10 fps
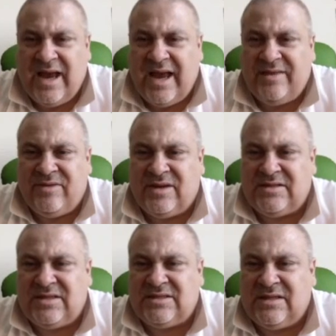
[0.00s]
and the
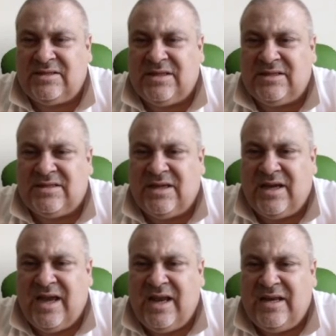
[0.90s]
resistance is
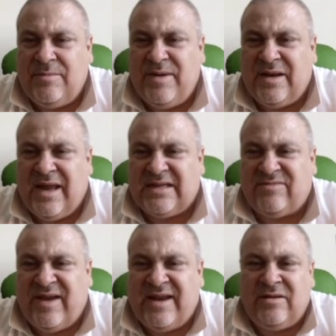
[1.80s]
a little bit less
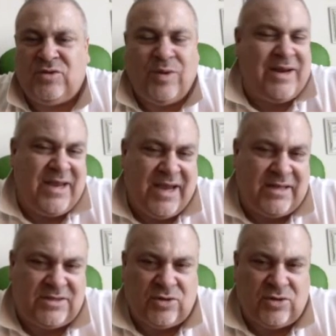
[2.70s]
than 28.